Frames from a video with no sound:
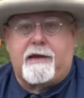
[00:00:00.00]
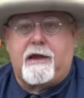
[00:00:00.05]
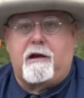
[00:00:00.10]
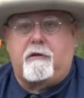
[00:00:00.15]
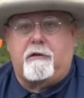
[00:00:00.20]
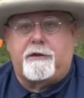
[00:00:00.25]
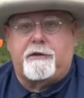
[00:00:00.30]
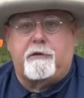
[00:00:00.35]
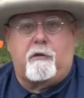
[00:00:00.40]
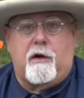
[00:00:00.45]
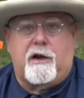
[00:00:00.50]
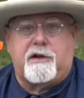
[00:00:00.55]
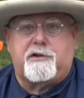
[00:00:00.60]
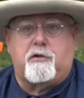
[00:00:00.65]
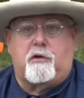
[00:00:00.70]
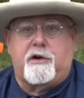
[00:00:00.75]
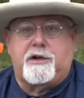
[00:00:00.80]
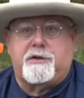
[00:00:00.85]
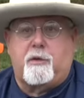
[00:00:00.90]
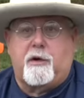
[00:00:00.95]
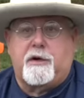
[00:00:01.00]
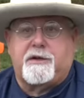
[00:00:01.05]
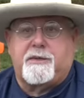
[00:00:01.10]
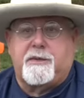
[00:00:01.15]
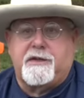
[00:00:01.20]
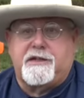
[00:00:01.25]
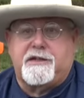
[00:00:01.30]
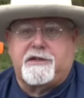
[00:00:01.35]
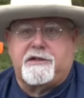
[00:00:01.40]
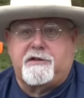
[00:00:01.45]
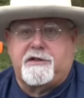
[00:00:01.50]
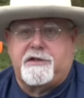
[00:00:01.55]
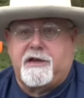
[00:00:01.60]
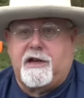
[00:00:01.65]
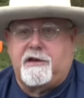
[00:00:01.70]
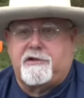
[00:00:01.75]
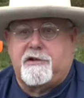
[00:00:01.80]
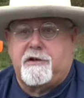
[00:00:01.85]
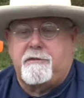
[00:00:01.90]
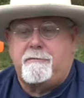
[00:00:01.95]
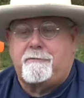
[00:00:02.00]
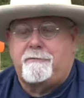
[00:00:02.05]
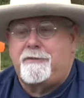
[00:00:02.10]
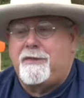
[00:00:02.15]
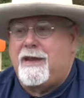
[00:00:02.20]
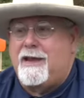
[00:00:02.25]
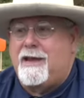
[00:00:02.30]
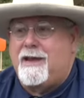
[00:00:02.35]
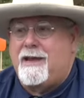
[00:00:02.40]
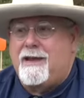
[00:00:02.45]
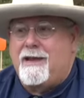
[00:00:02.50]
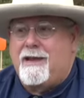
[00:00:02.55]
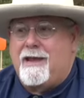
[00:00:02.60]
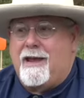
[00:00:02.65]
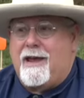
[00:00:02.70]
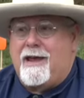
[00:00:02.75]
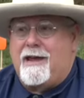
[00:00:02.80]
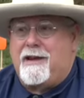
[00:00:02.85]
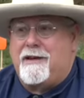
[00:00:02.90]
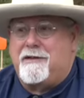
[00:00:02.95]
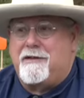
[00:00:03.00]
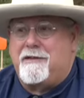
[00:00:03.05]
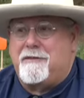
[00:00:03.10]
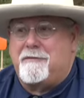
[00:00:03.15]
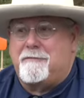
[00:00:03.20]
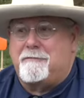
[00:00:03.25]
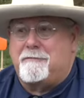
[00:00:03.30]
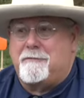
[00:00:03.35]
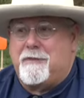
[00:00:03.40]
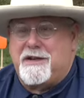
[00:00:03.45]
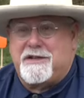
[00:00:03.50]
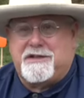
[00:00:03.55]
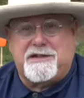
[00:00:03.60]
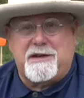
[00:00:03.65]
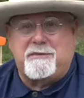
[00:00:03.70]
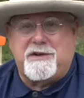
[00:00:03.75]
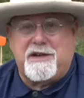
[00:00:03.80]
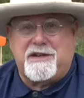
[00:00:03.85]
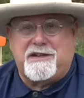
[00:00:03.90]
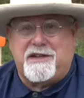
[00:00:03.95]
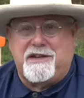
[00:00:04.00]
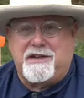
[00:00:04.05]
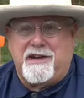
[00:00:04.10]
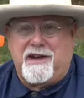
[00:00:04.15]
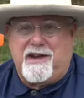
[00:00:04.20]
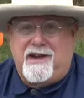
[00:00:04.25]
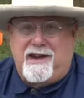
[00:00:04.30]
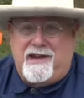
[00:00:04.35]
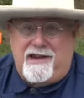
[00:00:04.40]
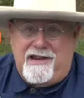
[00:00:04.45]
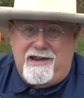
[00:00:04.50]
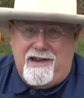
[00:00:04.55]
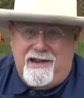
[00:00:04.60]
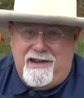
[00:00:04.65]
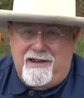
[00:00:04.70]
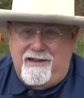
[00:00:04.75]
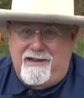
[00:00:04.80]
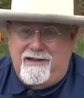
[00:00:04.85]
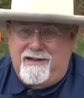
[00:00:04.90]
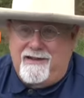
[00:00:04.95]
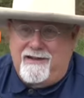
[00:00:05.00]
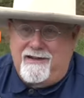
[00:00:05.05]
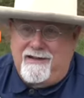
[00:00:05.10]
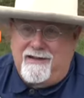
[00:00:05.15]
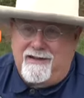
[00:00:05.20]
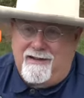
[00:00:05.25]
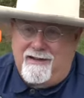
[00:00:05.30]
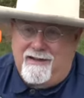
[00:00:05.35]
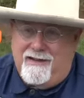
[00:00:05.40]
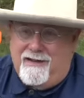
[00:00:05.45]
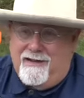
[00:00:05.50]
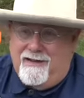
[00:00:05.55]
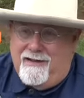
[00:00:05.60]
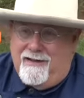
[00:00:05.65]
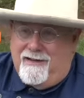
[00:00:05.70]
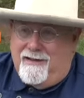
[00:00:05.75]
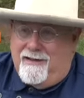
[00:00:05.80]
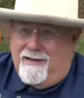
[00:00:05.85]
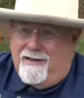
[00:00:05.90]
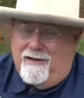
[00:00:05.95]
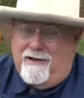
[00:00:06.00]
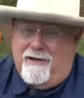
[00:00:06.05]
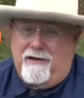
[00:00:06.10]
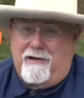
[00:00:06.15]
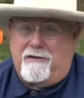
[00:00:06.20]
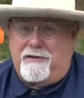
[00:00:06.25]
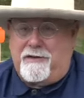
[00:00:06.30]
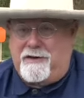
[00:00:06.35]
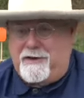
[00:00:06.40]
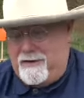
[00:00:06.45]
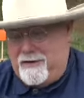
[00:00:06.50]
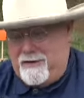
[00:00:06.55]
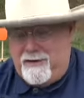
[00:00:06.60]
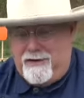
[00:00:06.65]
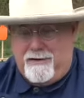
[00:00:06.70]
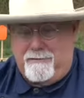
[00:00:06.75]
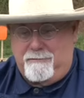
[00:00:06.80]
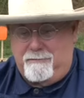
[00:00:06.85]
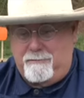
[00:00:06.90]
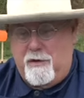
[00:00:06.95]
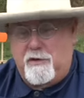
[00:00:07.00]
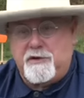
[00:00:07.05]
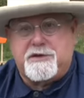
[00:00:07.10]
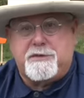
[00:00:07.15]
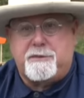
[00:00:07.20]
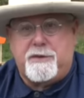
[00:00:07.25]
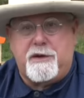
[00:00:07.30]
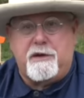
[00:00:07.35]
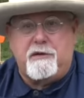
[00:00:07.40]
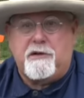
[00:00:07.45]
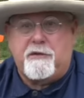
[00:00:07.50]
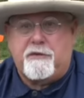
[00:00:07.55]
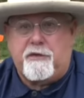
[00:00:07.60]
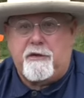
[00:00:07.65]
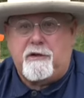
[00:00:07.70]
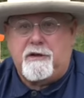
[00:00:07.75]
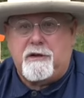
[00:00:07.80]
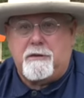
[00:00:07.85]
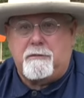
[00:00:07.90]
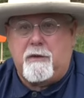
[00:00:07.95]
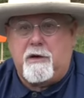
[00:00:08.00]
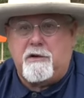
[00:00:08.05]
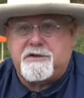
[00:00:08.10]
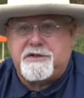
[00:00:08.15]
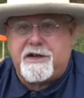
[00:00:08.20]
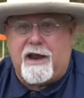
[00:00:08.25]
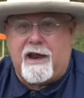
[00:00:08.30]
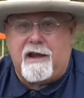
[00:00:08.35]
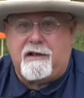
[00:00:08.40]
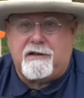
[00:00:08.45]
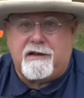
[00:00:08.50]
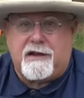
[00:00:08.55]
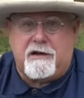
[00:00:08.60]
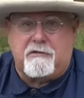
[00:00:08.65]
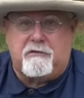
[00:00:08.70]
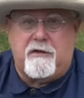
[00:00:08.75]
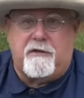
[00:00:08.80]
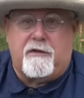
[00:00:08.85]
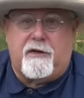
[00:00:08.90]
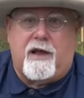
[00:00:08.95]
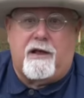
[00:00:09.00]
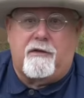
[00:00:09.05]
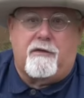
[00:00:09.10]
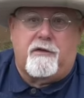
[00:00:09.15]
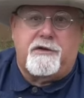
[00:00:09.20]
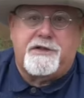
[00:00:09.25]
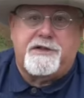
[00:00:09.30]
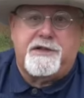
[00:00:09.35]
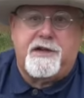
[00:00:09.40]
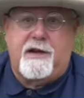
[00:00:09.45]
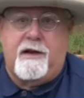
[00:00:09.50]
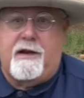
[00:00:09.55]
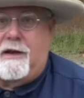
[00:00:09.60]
here at the West Shore Sportsman's Association. And my subject today are the most beautiful and most elegant revolvers